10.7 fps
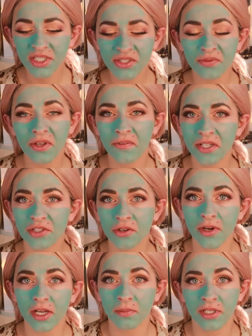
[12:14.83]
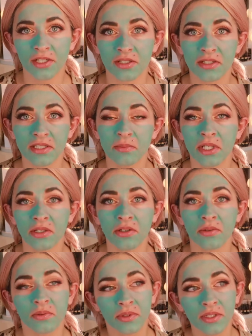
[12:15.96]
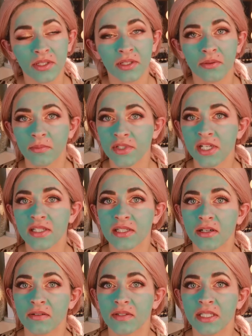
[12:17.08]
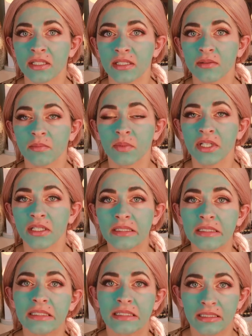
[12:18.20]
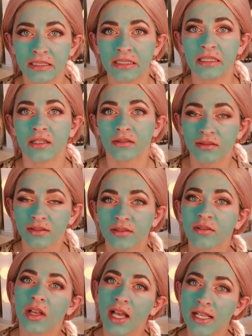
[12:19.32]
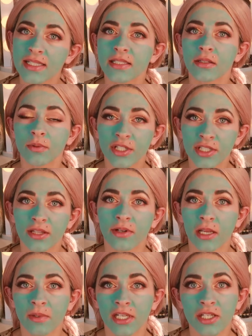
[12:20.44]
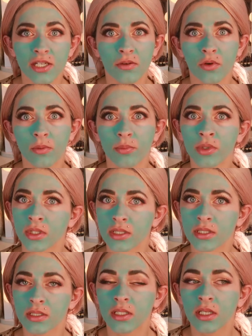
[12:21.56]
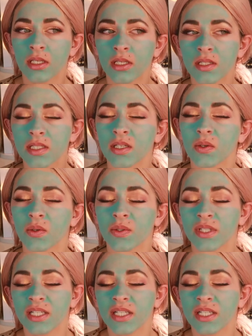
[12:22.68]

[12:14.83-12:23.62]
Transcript: so if you have any show recommendations, let me know. Chances are I've seen it, but you know, I still appreciate the recommendation or books. So